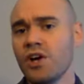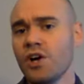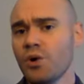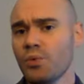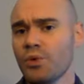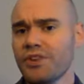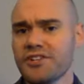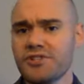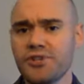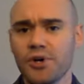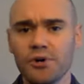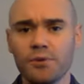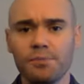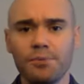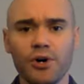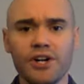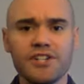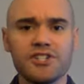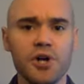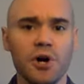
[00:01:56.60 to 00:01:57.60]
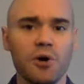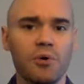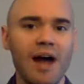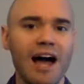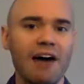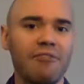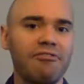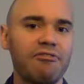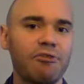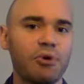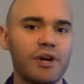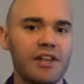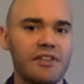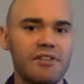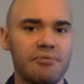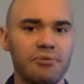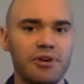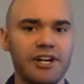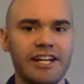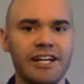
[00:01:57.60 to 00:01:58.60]
When the total points are around
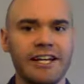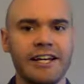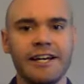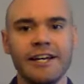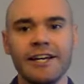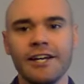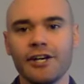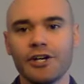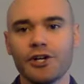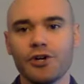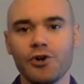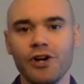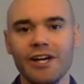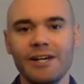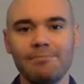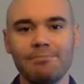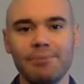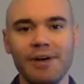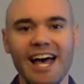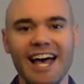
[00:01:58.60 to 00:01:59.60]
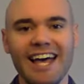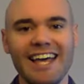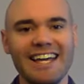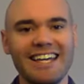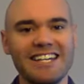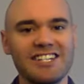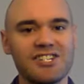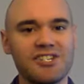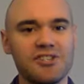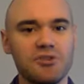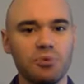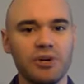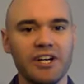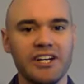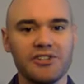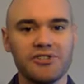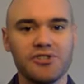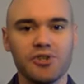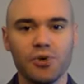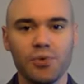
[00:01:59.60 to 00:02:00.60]
43, Green Bay is 3
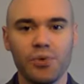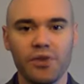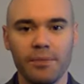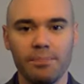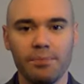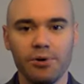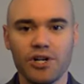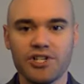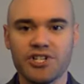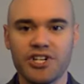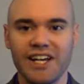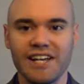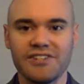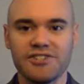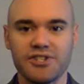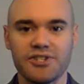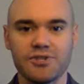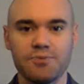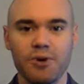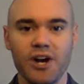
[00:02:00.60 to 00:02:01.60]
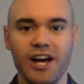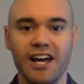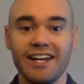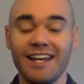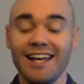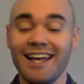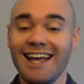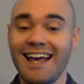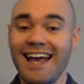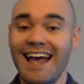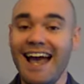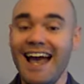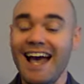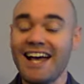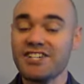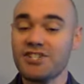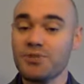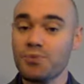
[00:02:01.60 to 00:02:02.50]
and 2 with a push against the spread, as